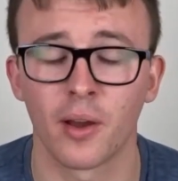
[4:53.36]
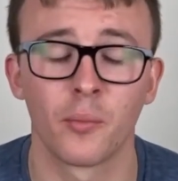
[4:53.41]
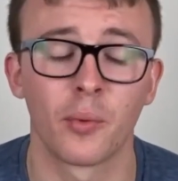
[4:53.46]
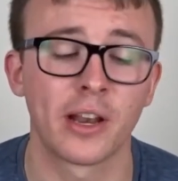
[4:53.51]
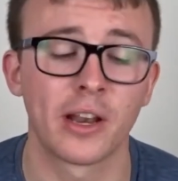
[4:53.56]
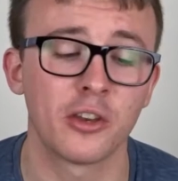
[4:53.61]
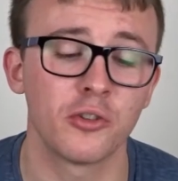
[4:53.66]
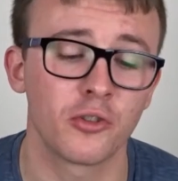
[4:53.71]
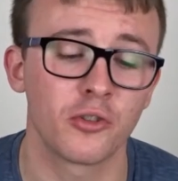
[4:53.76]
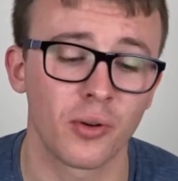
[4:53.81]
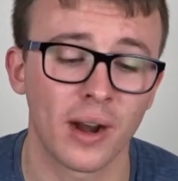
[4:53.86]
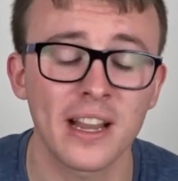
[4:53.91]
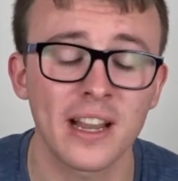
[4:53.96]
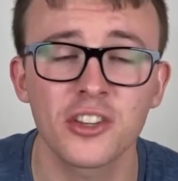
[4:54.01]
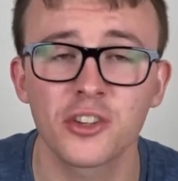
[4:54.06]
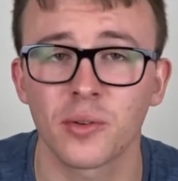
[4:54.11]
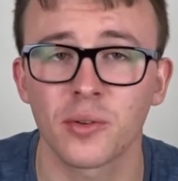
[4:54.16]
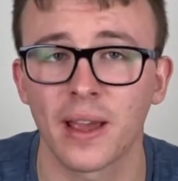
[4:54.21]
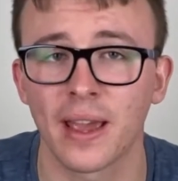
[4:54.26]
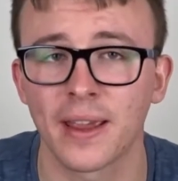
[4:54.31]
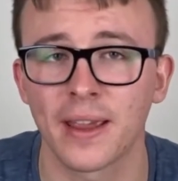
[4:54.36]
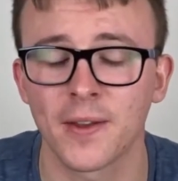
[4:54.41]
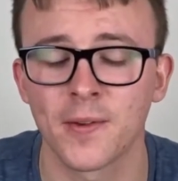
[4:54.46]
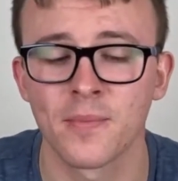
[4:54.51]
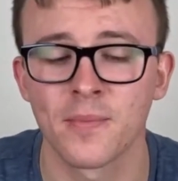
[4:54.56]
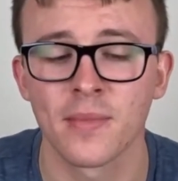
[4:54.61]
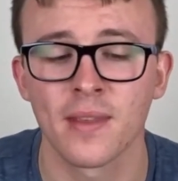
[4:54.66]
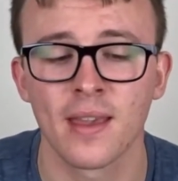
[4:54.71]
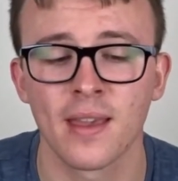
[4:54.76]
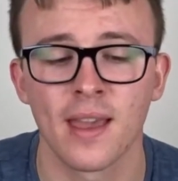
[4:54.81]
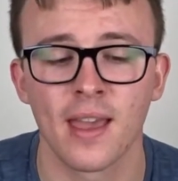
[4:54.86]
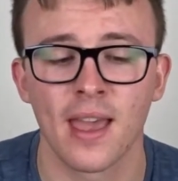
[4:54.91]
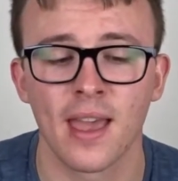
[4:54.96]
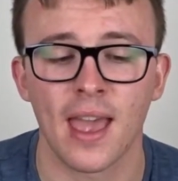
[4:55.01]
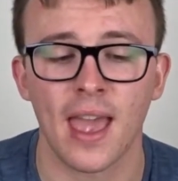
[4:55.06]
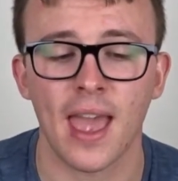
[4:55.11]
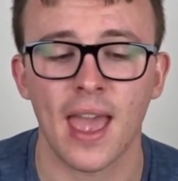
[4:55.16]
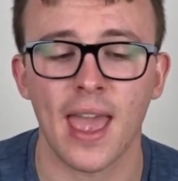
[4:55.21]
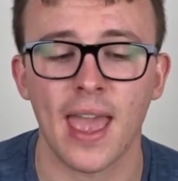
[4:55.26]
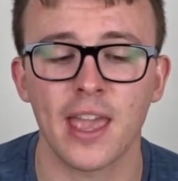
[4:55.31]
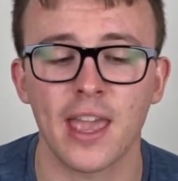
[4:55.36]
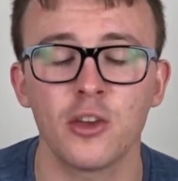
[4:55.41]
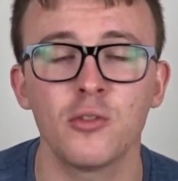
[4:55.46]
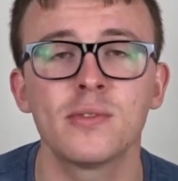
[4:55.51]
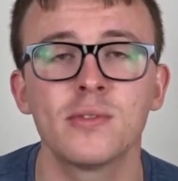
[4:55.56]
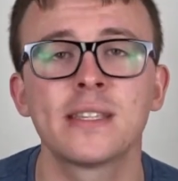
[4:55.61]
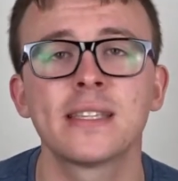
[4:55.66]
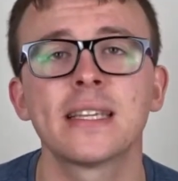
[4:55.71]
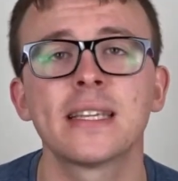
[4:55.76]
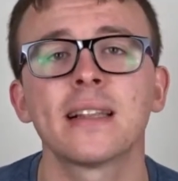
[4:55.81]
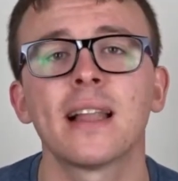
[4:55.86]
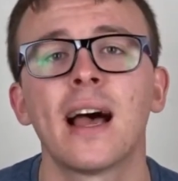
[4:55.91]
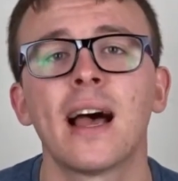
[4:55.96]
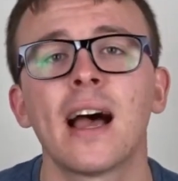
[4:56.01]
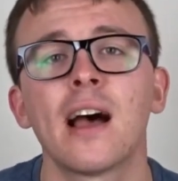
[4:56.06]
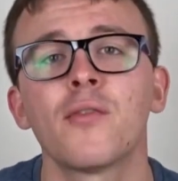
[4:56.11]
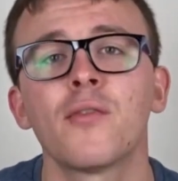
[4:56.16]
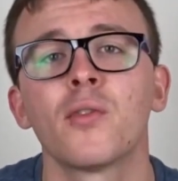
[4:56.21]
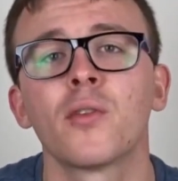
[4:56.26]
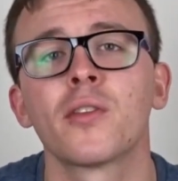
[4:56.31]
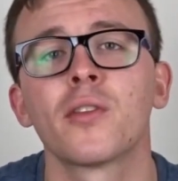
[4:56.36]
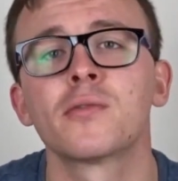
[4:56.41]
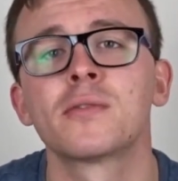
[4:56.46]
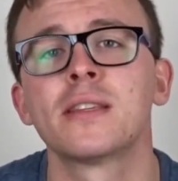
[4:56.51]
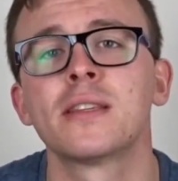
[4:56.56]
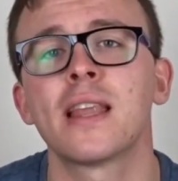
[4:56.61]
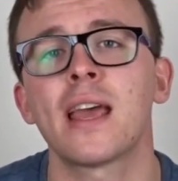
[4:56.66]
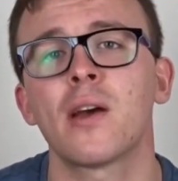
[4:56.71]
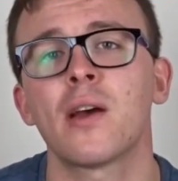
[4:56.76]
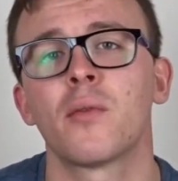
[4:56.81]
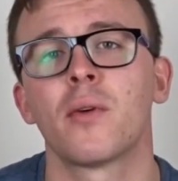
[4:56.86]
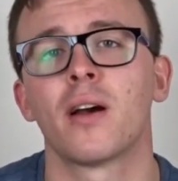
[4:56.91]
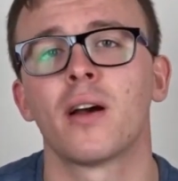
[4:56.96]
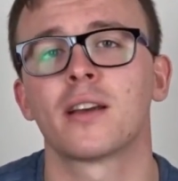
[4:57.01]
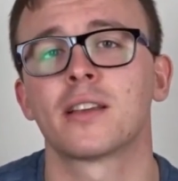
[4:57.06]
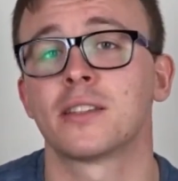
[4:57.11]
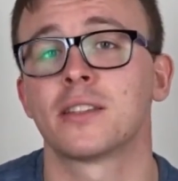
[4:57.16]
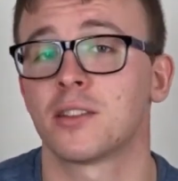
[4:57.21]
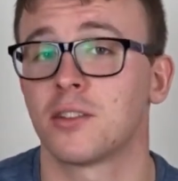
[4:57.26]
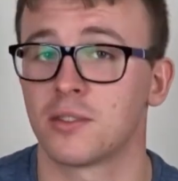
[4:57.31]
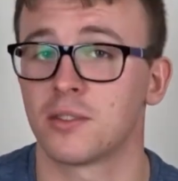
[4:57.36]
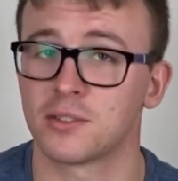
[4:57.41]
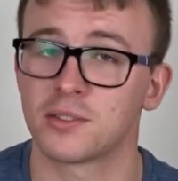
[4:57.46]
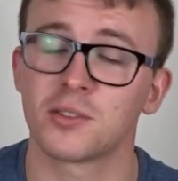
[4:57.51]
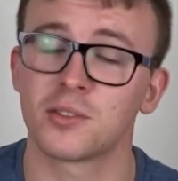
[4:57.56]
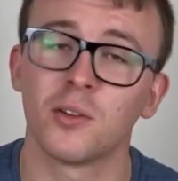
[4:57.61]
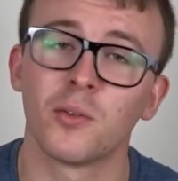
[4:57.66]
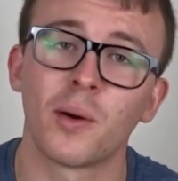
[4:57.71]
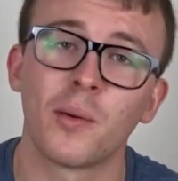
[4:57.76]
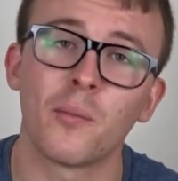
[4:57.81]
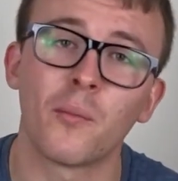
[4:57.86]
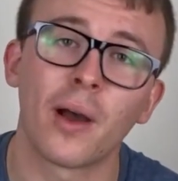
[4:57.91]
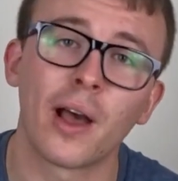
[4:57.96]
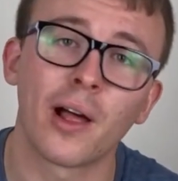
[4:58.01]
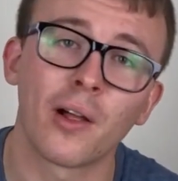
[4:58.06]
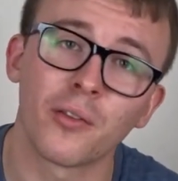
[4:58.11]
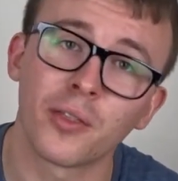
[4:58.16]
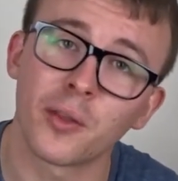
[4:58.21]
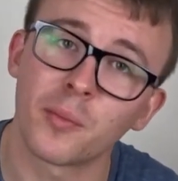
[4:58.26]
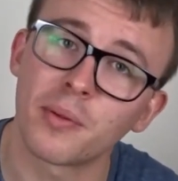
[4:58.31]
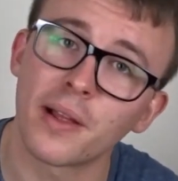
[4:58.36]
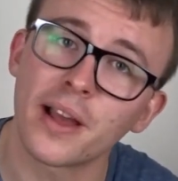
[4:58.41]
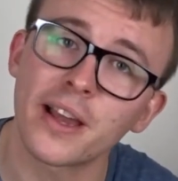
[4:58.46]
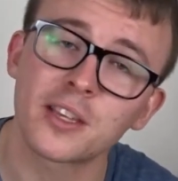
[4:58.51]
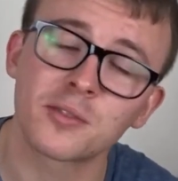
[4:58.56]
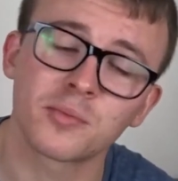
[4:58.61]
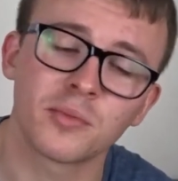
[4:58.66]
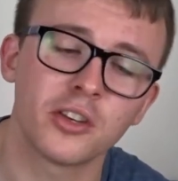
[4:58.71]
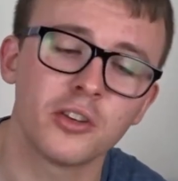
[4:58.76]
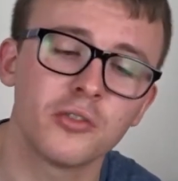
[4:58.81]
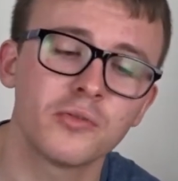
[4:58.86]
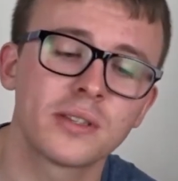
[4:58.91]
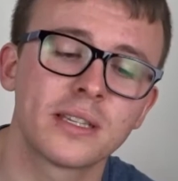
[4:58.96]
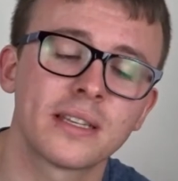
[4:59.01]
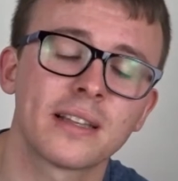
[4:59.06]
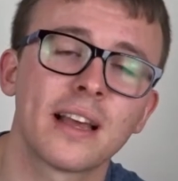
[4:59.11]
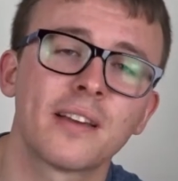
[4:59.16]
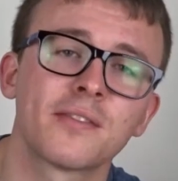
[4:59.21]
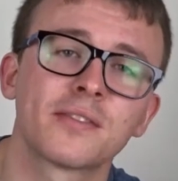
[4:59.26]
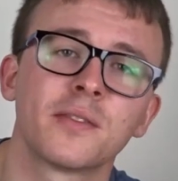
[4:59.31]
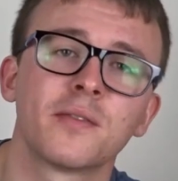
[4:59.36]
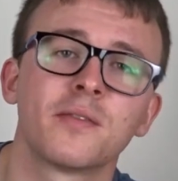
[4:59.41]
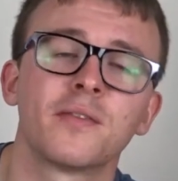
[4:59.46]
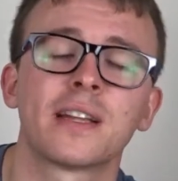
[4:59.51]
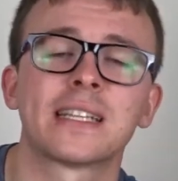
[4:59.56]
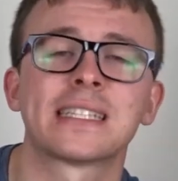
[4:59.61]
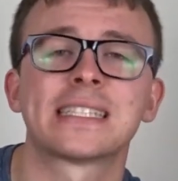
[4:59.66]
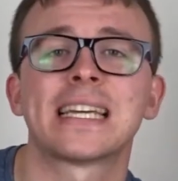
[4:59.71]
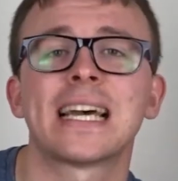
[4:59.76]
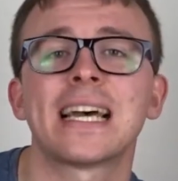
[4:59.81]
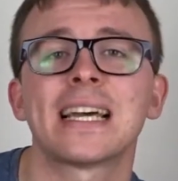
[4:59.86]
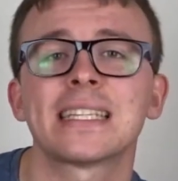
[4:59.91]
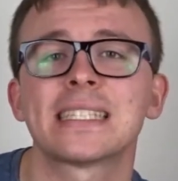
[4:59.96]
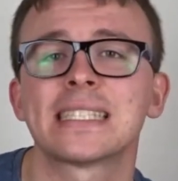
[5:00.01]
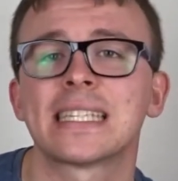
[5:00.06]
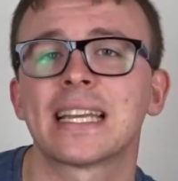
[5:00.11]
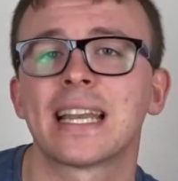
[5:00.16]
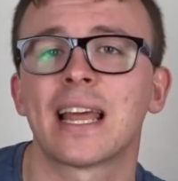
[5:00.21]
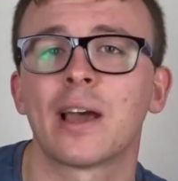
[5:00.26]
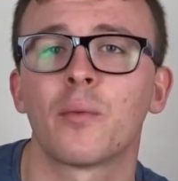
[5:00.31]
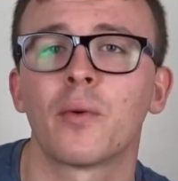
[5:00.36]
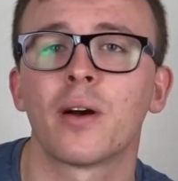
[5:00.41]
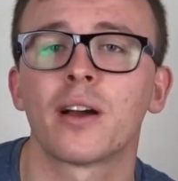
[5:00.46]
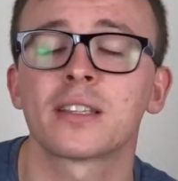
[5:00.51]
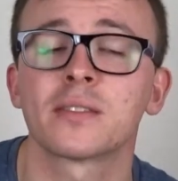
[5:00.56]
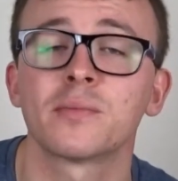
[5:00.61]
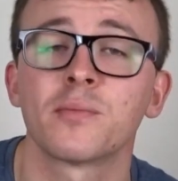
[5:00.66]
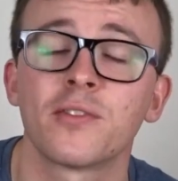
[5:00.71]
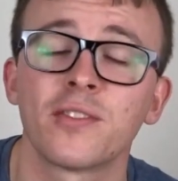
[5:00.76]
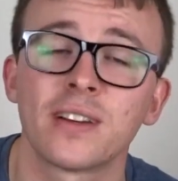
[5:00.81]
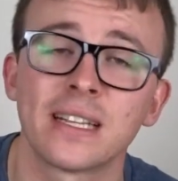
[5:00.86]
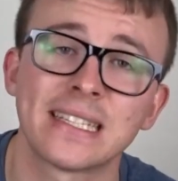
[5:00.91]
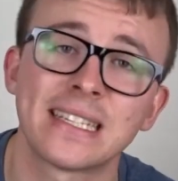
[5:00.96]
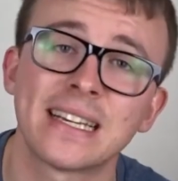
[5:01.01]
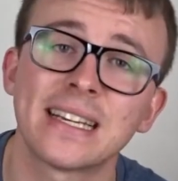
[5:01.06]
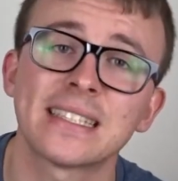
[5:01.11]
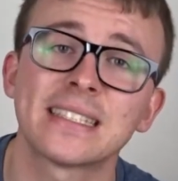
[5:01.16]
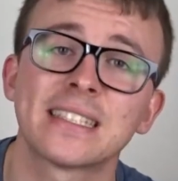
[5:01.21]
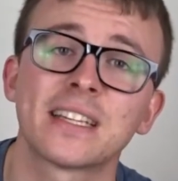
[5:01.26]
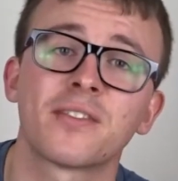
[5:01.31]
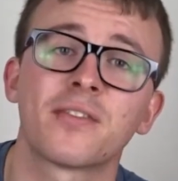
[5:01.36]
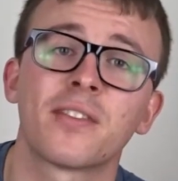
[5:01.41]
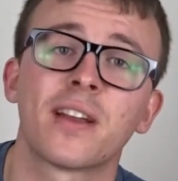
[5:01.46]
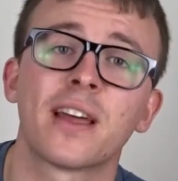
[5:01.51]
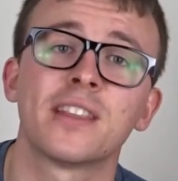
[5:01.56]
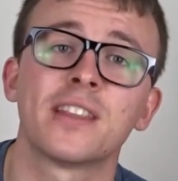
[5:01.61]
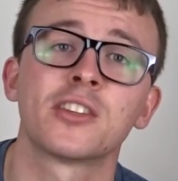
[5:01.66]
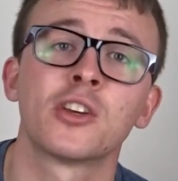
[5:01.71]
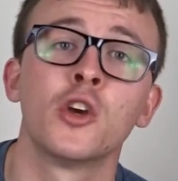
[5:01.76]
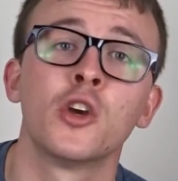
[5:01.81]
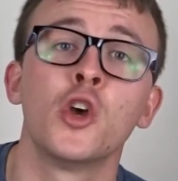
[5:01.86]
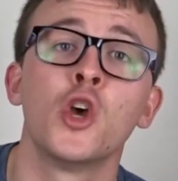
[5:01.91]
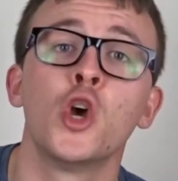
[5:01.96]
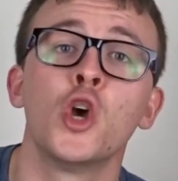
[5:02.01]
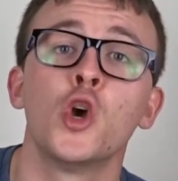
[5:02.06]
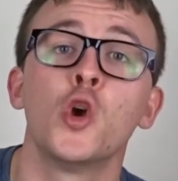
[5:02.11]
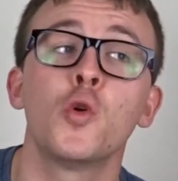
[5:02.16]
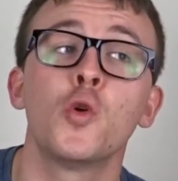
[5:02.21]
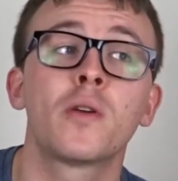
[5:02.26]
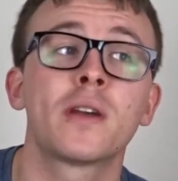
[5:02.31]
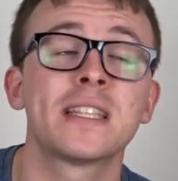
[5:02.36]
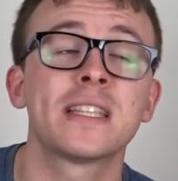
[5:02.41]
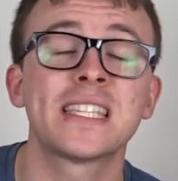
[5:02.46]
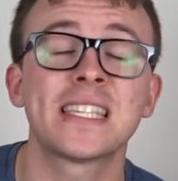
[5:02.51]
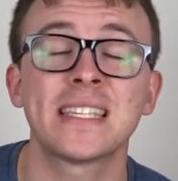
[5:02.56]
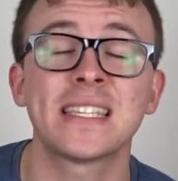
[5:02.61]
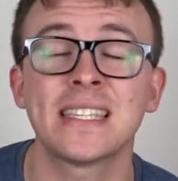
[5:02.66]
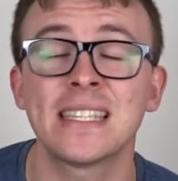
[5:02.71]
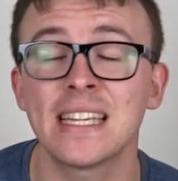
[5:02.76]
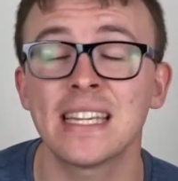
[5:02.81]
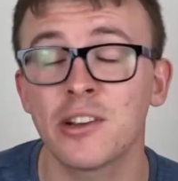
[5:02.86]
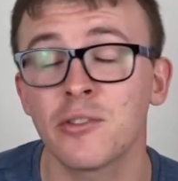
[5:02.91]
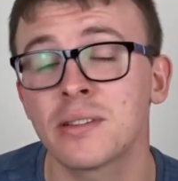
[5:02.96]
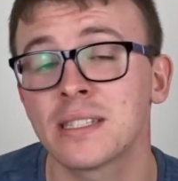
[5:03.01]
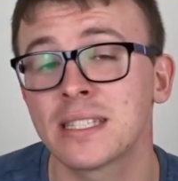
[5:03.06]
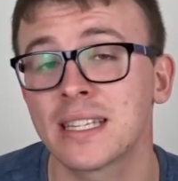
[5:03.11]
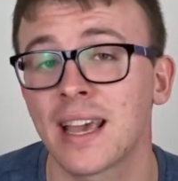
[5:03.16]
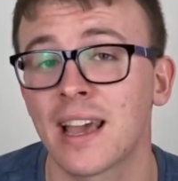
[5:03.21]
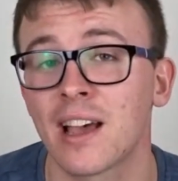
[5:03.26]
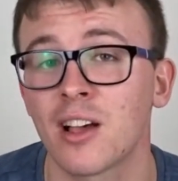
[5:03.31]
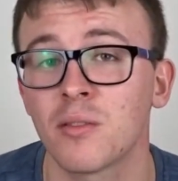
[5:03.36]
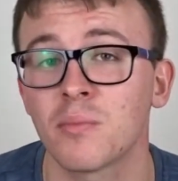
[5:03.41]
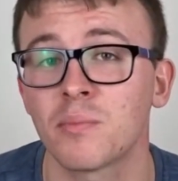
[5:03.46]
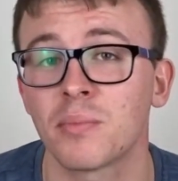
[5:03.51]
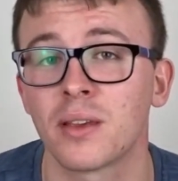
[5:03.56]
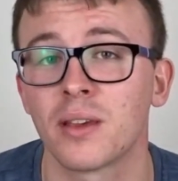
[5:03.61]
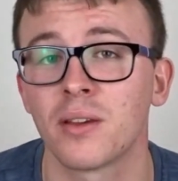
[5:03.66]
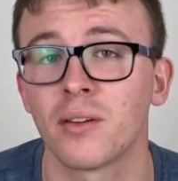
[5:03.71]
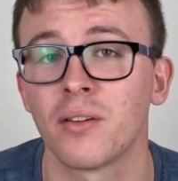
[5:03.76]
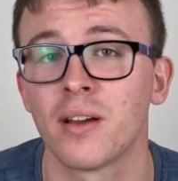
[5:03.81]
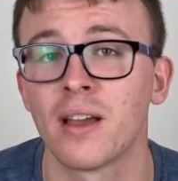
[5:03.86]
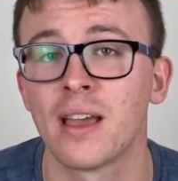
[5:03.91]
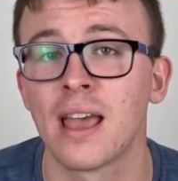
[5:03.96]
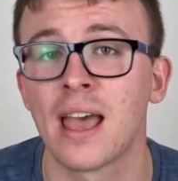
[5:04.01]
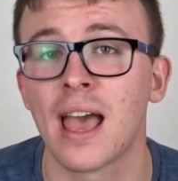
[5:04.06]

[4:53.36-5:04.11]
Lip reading: when you graduate, you still have all those networks. As long as all went well on the placement, you still have some fantastic networks, some fantastic friends who can seriously help you.